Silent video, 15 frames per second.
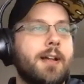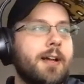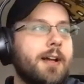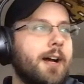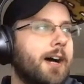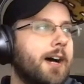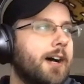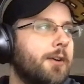
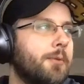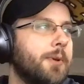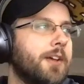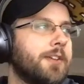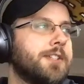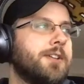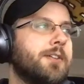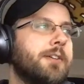
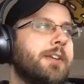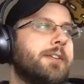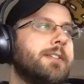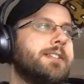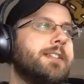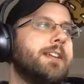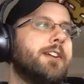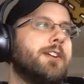You can
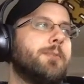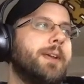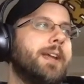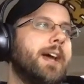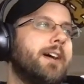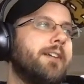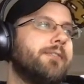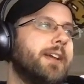see here we
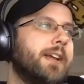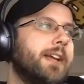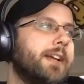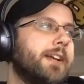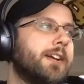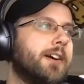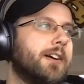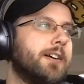have a
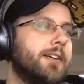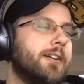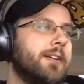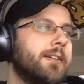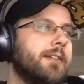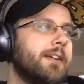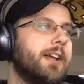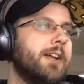card
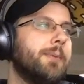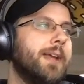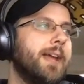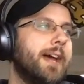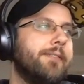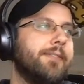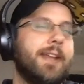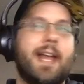and we
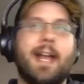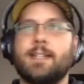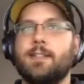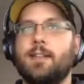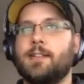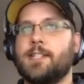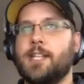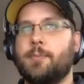have an
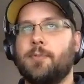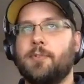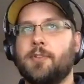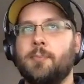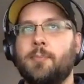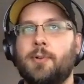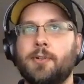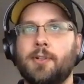asset example
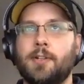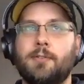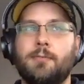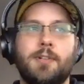component,